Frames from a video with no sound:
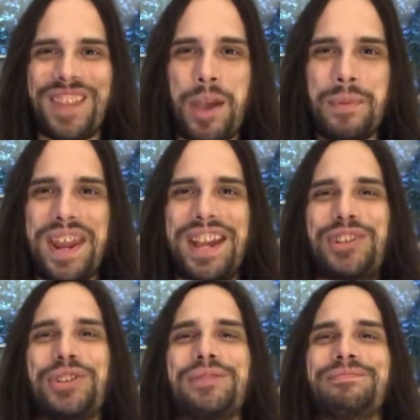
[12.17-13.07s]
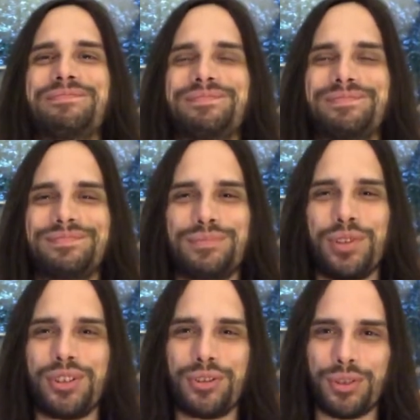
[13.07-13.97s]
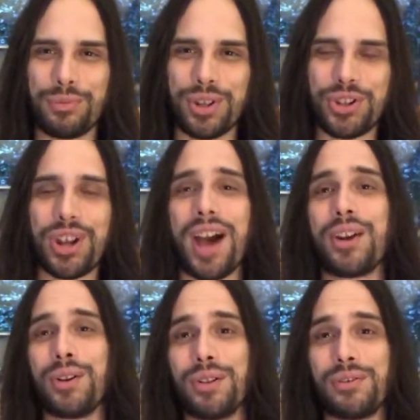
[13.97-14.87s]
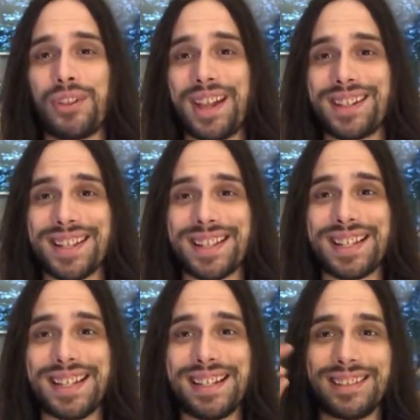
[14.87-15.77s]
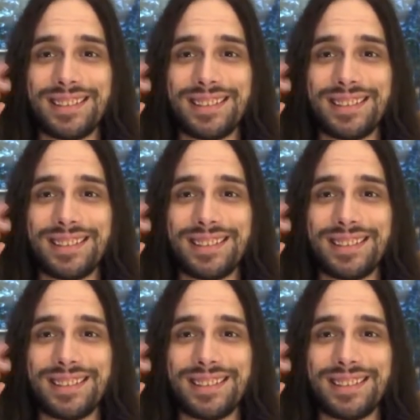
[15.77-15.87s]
emanation, moving from the shadow of fantasy